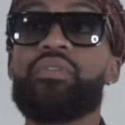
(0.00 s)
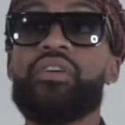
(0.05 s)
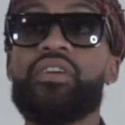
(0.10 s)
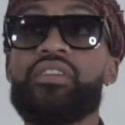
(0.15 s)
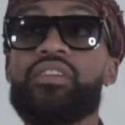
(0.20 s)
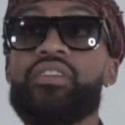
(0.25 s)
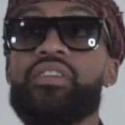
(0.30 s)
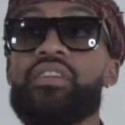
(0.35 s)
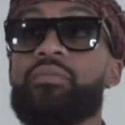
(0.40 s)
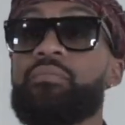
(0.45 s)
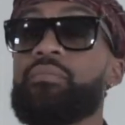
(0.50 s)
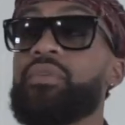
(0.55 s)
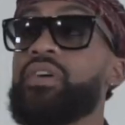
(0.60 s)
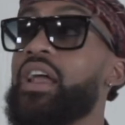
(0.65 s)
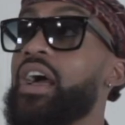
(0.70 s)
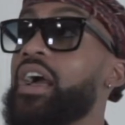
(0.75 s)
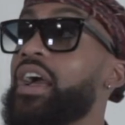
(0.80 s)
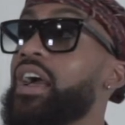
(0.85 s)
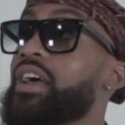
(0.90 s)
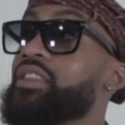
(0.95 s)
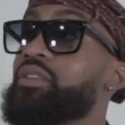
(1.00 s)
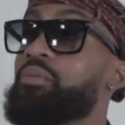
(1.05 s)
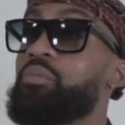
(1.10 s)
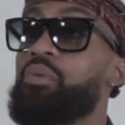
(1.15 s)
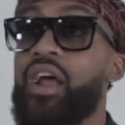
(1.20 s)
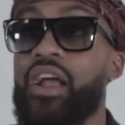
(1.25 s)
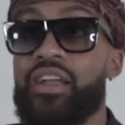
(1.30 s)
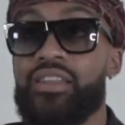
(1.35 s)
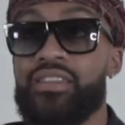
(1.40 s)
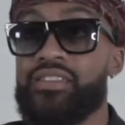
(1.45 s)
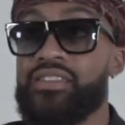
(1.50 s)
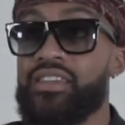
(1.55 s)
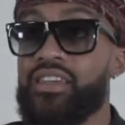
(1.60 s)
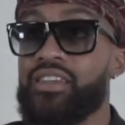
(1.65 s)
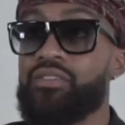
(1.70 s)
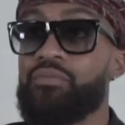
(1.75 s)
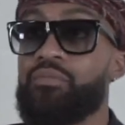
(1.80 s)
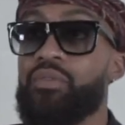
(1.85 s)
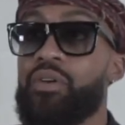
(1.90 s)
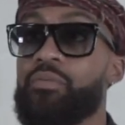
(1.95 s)
but I got the practice
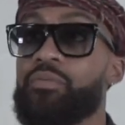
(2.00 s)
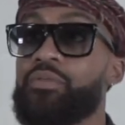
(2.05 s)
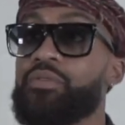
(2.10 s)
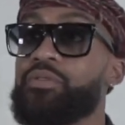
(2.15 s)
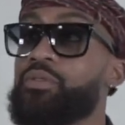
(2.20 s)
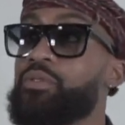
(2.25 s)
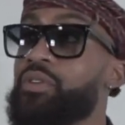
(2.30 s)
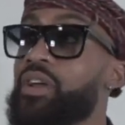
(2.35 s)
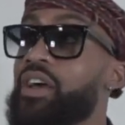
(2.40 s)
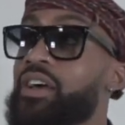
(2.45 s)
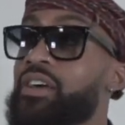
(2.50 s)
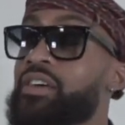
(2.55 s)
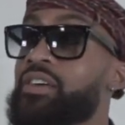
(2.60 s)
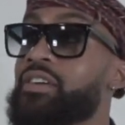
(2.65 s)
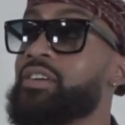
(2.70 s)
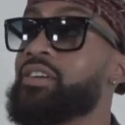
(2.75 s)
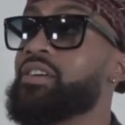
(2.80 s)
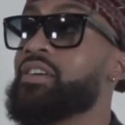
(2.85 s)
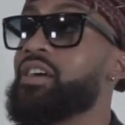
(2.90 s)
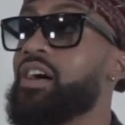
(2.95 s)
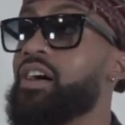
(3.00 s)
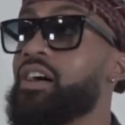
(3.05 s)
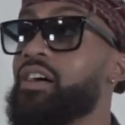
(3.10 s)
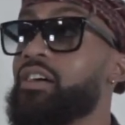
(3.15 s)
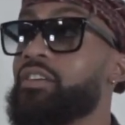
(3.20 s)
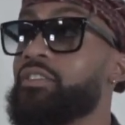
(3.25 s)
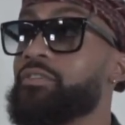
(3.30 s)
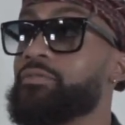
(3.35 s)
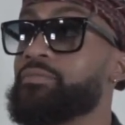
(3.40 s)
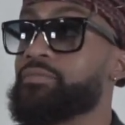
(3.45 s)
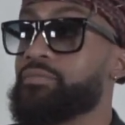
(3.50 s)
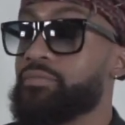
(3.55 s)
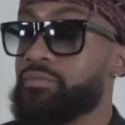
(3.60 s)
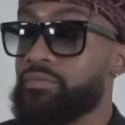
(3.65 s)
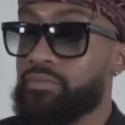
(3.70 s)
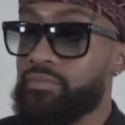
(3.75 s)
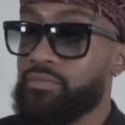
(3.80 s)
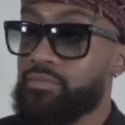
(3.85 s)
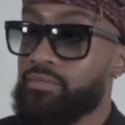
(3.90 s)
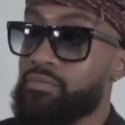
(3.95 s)
in to be able to do that. I
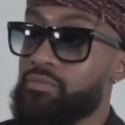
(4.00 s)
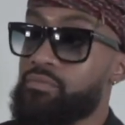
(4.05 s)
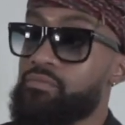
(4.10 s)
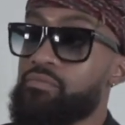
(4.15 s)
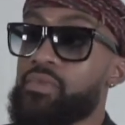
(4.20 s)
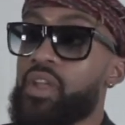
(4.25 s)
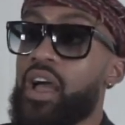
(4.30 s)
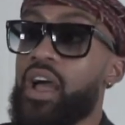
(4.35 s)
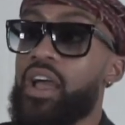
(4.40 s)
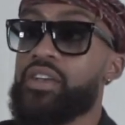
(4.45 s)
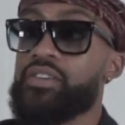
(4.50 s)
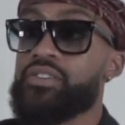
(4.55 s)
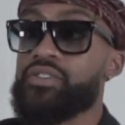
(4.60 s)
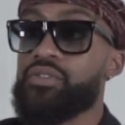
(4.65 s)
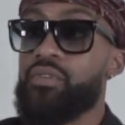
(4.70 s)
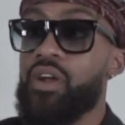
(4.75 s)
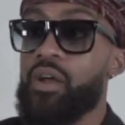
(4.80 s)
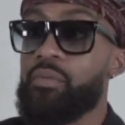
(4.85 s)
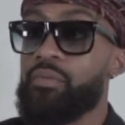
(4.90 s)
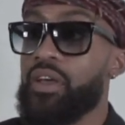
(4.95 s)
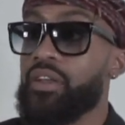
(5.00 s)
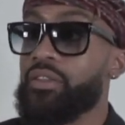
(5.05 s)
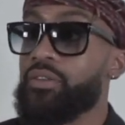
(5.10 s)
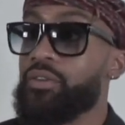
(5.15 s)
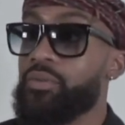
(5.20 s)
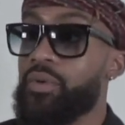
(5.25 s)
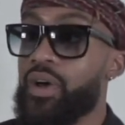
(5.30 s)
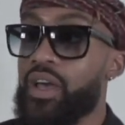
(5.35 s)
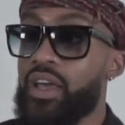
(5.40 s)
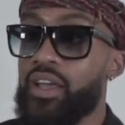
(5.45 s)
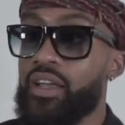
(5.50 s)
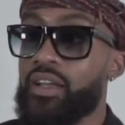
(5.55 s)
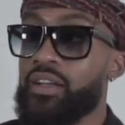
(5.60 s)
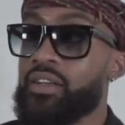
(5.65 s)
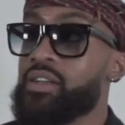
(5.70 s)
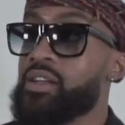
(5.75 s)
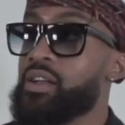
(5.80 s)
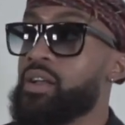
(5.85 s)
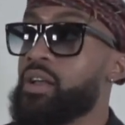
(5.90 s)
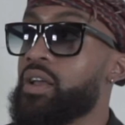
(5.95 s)
used to rap like Lil Wayne,
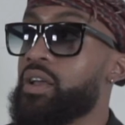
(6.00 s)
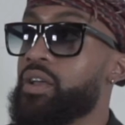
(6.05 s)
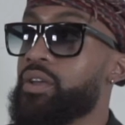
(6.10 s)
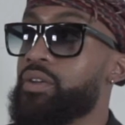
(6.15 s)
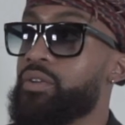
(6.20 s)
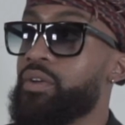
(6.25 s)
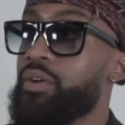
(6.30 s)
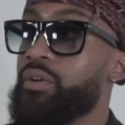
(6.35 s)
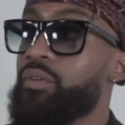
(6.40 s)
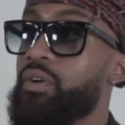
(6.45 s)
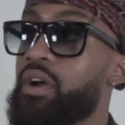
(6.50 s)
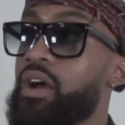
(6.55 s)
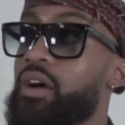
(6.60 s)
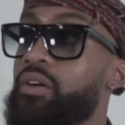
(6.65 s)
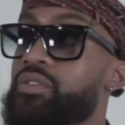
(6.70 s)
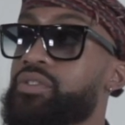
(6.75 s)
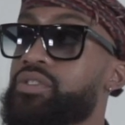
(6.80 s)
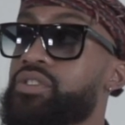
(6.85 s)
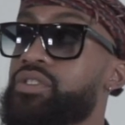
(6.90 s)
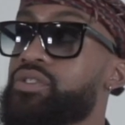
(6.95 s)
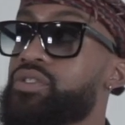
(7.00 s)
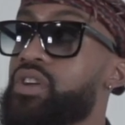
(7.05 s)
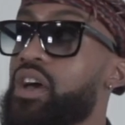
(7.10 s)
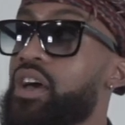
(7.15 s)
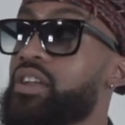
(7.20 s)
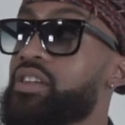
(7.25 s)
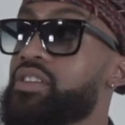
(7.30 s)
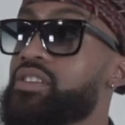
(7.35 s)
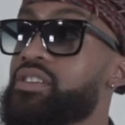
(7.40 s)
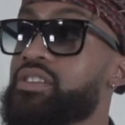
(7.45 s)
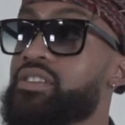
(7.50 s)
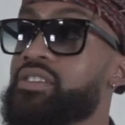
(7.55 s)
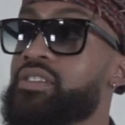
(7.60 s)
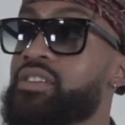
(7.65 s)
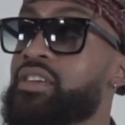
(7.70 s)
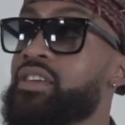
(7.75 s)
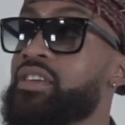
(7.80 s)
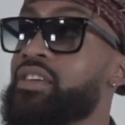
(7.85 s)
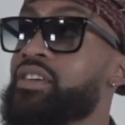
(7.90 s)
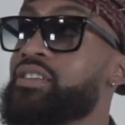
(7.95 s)
where I was just trying to just
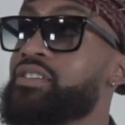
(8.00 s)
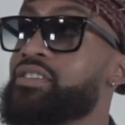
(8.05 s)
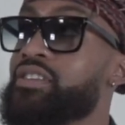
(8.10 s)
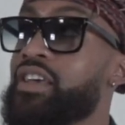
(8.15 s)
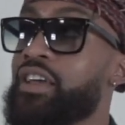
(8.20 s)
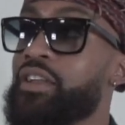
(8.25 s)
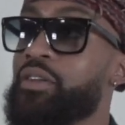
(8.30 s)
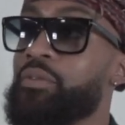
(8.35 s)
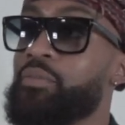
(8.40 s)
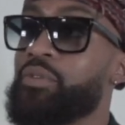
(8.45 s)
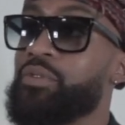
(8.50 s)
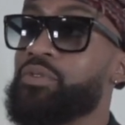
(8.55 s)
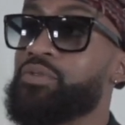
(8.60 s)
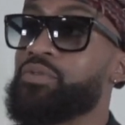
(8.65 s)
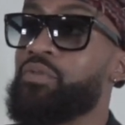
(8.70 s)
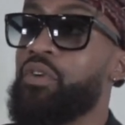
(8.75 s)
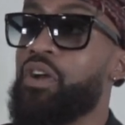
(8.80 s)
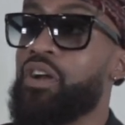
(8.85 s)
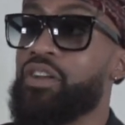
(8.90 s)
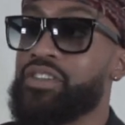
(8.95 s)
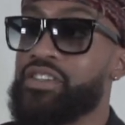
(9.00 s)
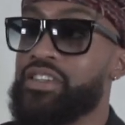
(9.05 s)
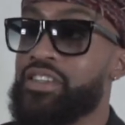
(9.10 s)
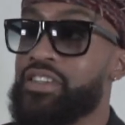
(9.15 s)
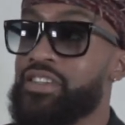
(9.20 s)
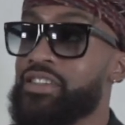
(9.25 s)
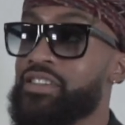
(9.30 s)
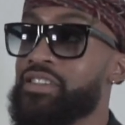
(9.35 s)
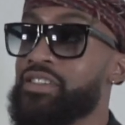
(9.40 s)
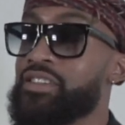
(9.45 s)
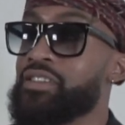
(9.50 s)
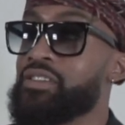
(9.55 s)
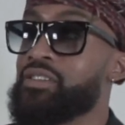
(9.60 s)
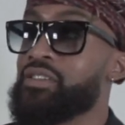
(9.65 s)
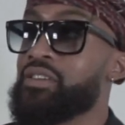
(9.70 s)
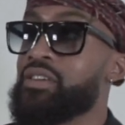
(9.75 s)
say the most raunchiest